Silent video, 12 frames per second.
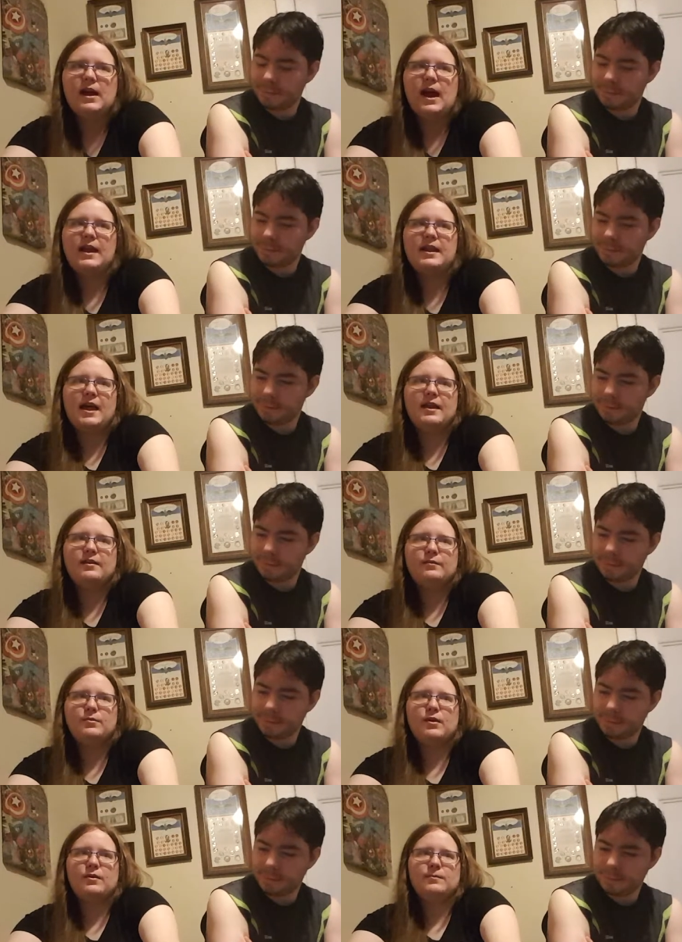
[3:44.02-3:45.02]
Speaker 1: and then
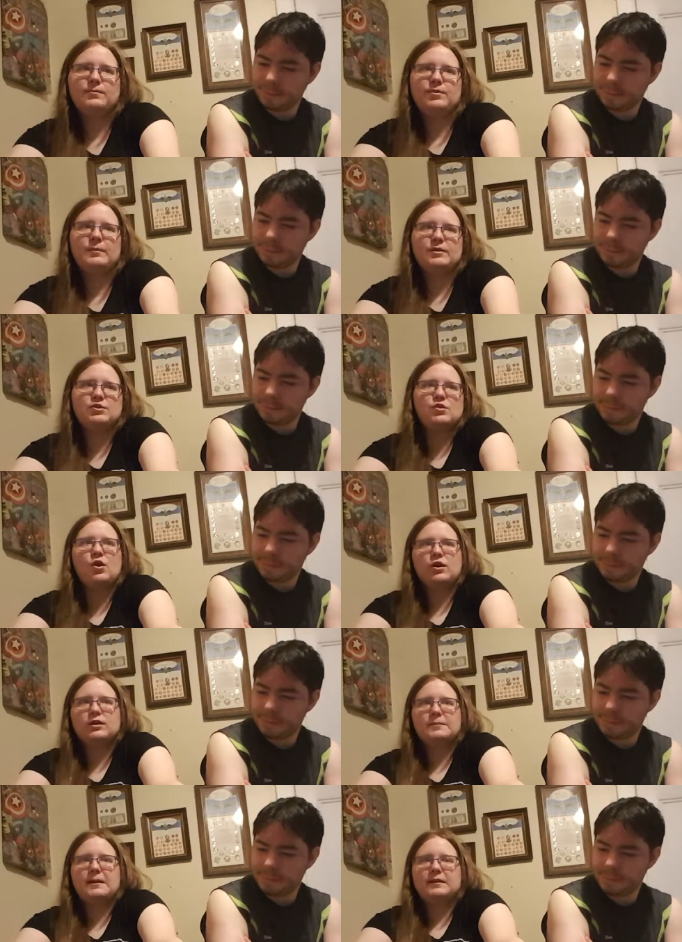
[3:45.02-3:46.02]
they're pretty much
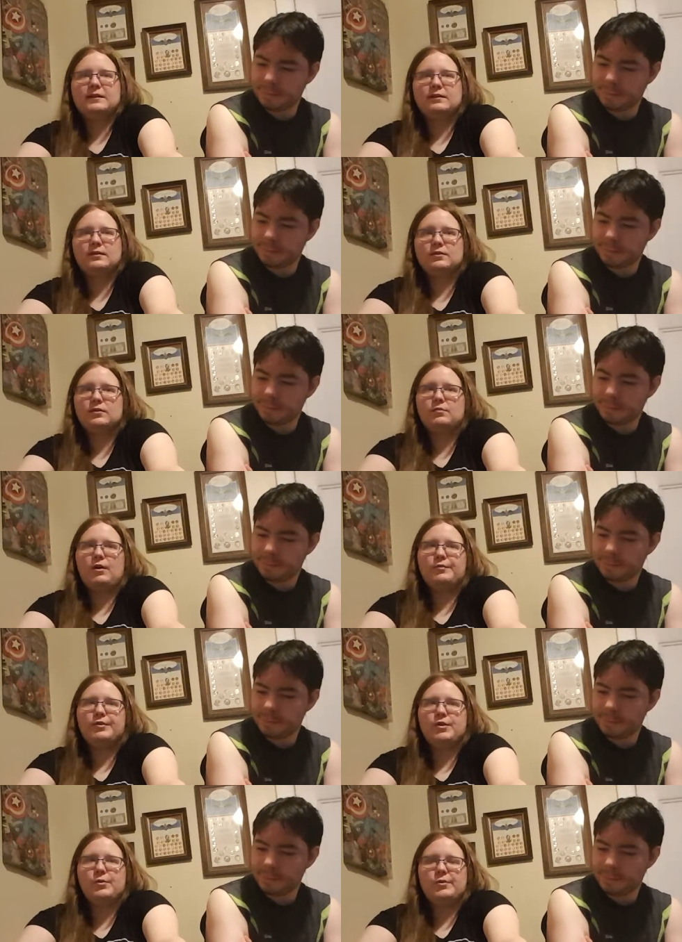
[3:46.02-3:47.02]
talking about the Raw
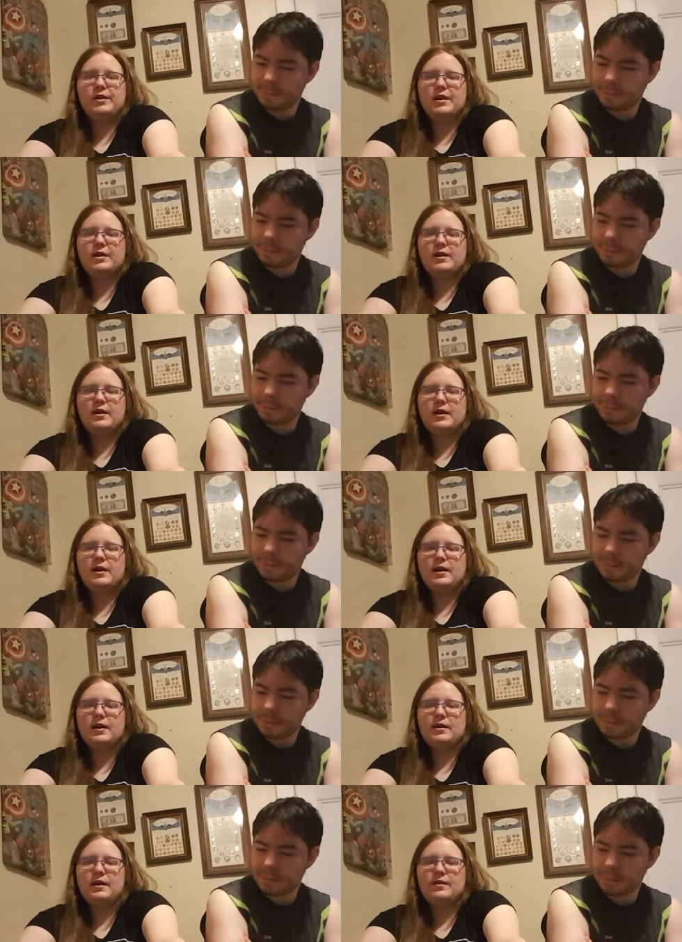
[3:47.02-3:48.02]
reunion,
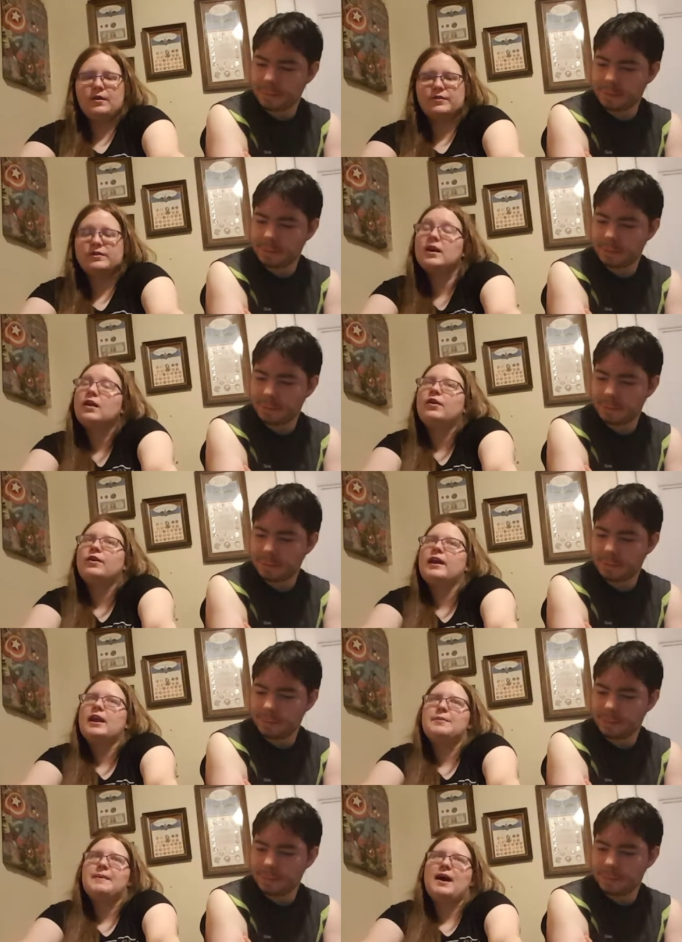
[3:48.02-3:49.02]
and then Dolph Ziggler
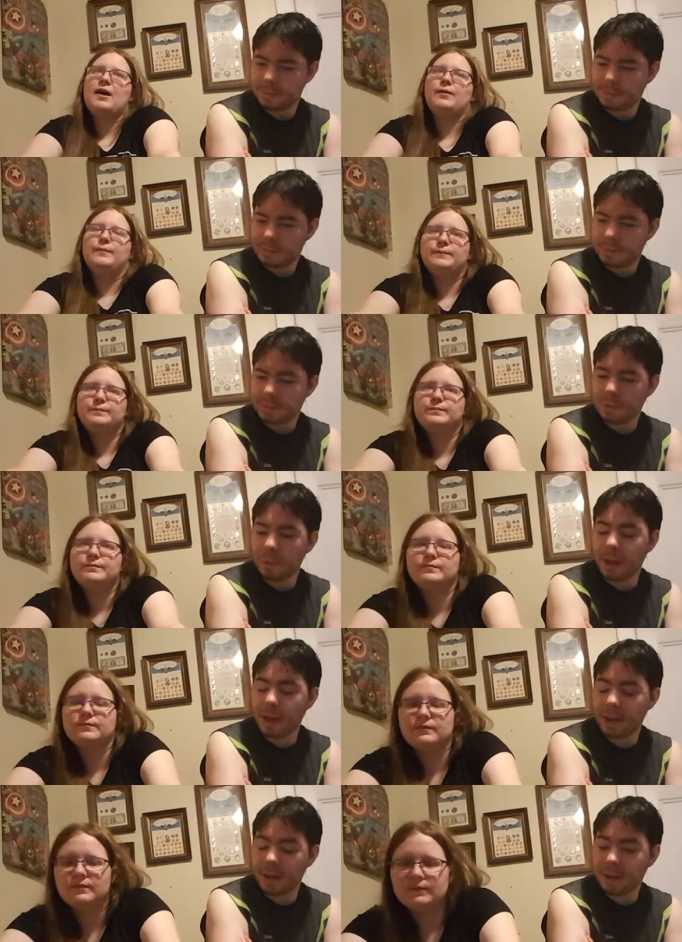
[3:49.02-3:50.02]
came out.
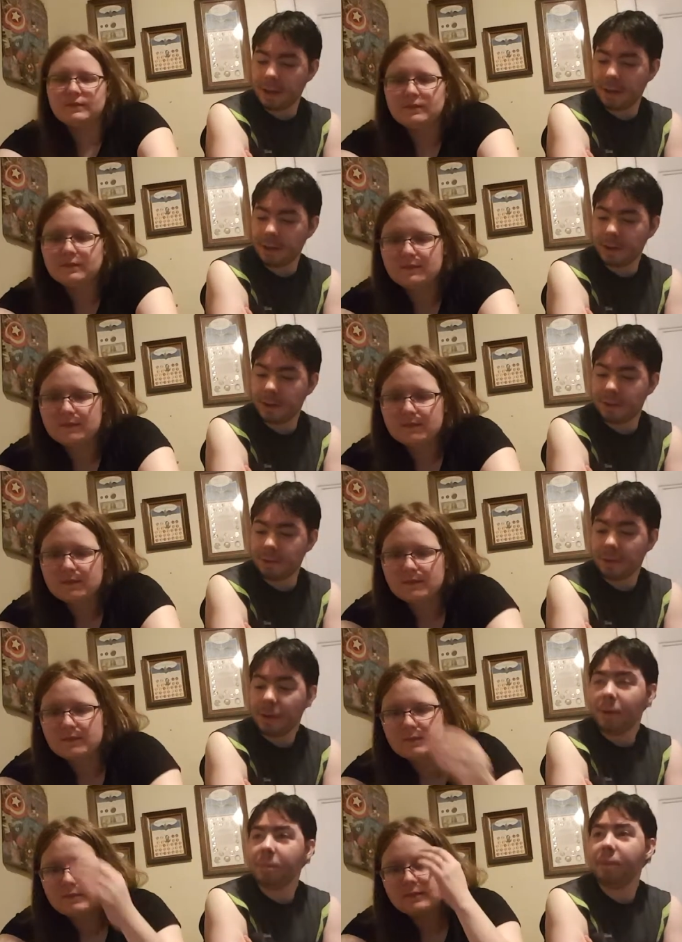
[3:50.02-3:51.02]
Speaker 2: Wait, no, because
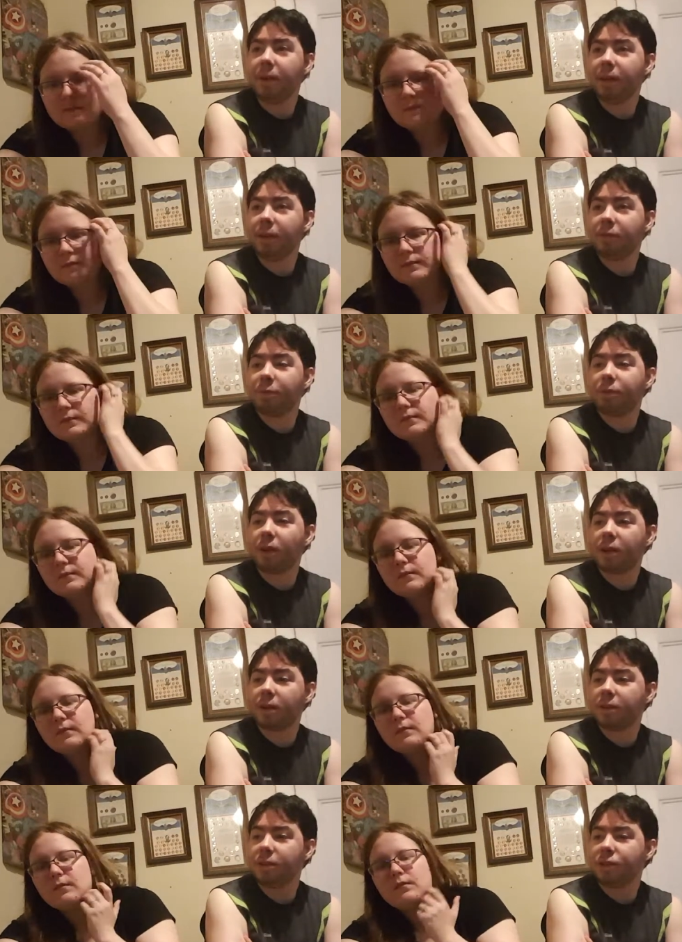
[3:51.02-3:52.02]
Miz was
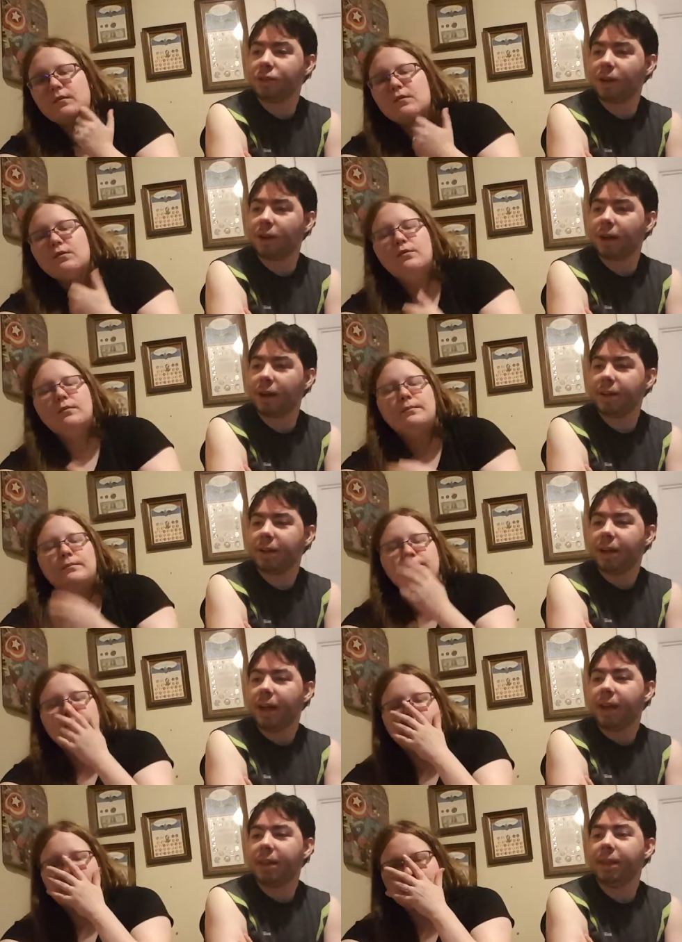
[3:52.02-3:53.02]
talking to Shawn,
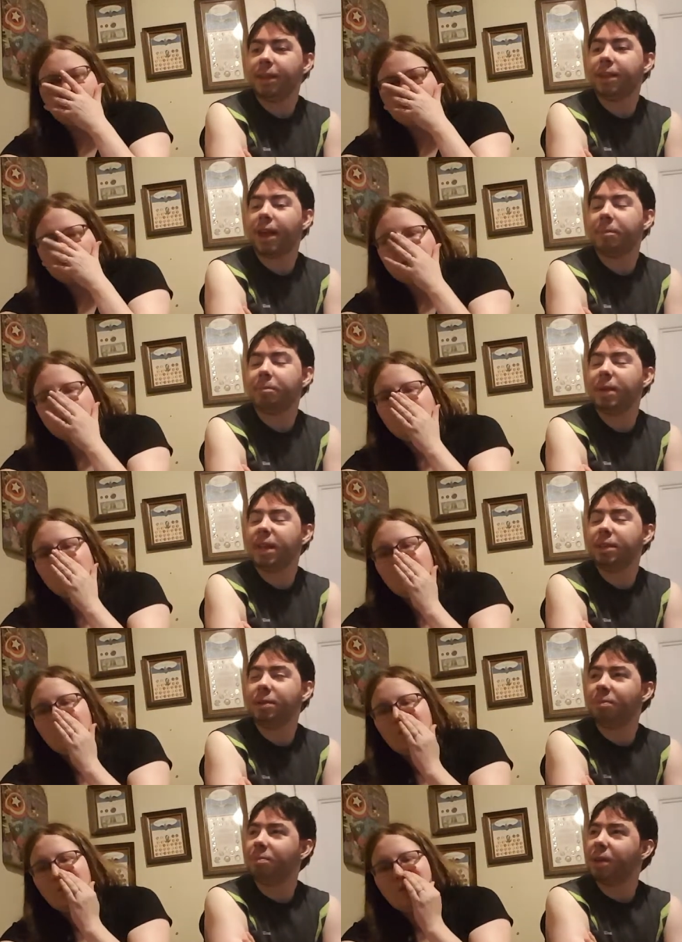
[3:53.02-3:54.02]
and he kept
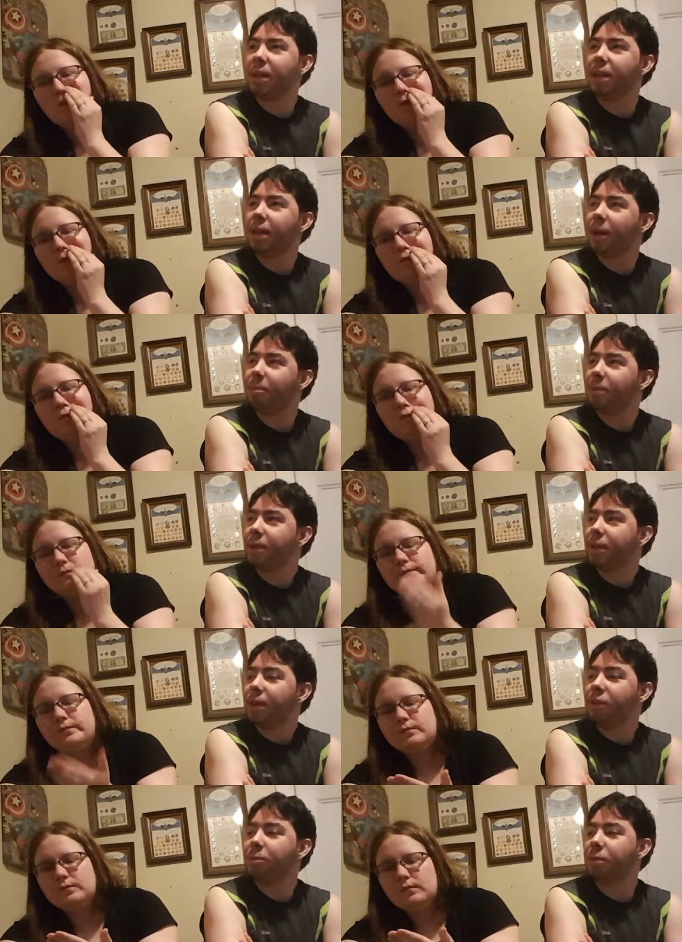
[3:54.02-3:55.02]
bringing up
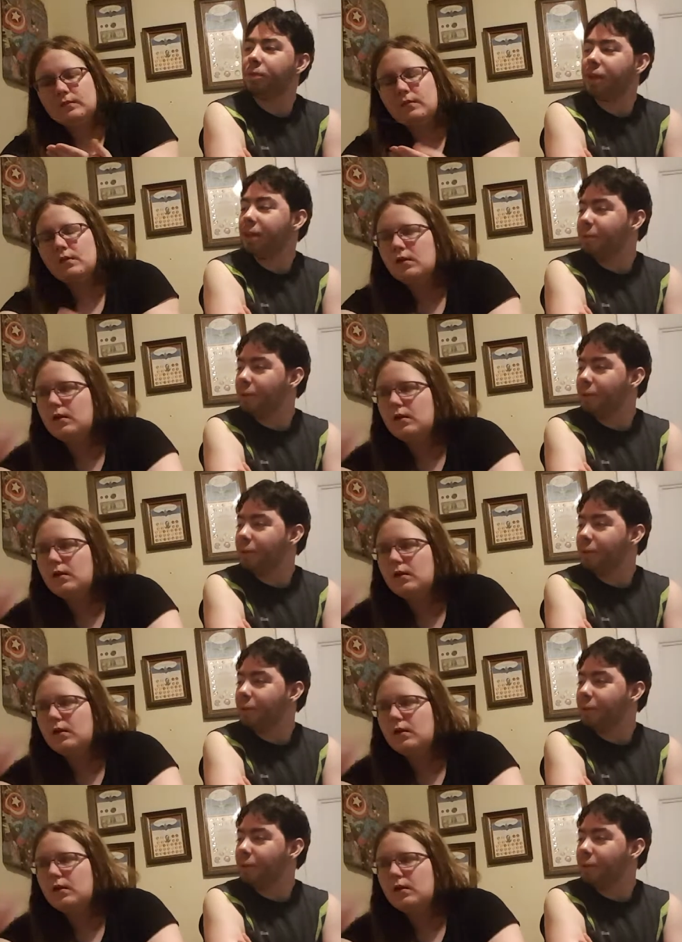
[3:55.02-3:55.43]
his Marine